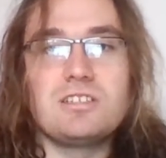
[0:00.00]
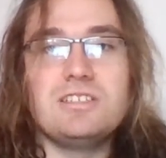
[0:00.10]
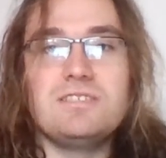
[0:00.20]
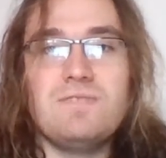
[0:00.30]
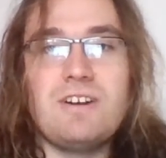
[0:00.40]

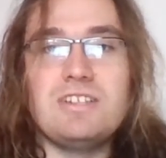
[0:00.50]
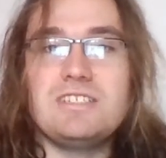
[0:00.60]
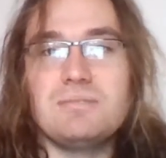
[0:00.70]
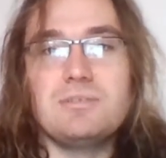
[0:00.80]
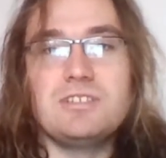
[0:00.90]
It's very
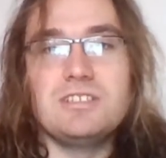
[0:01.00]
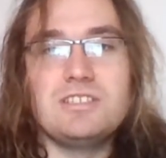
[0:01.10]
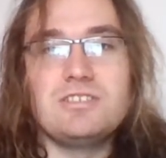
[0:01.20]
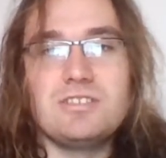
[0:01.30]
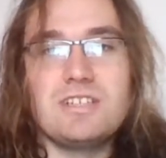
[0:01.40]
similar to
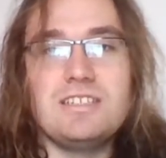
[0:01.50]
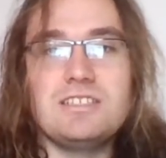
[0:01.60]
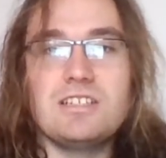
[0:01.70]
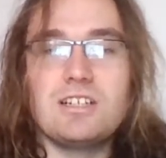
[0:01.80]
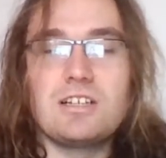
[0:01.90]
District 9. He's
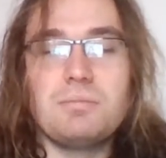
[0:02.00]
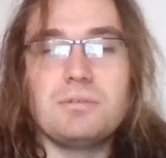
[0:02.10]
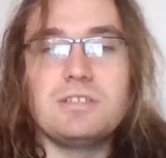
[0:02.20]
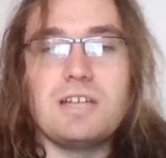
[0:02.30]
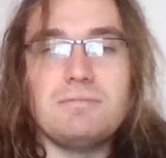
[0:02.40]
done it a couple
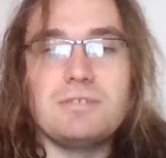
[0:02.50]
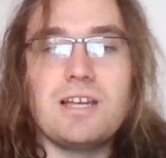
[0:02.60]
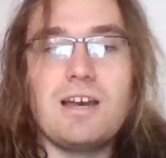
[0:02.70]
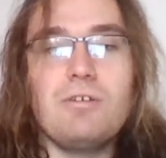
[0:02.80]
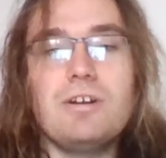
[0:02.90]
of times
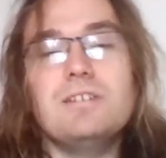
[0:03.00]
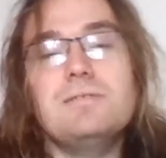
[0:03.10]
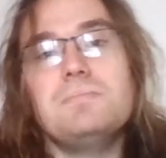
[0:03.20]
now, and